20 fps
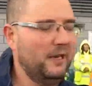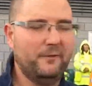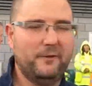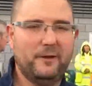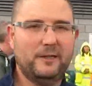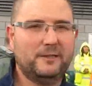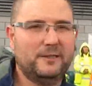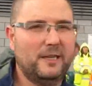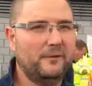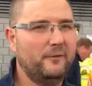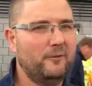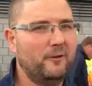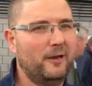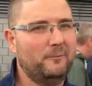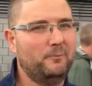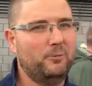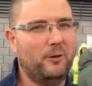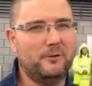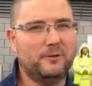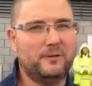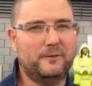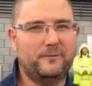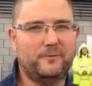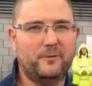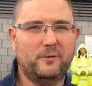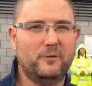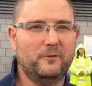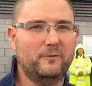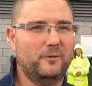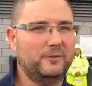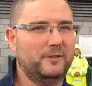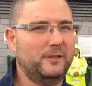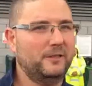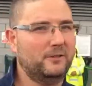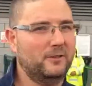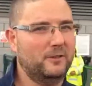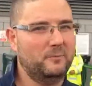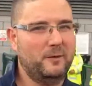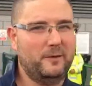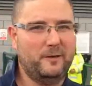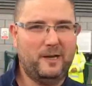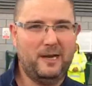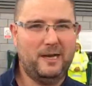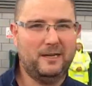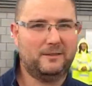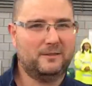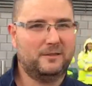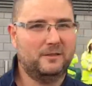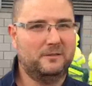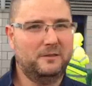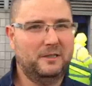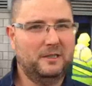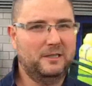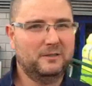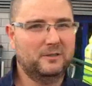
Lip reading: seven or eight points in front of us is going to be hard to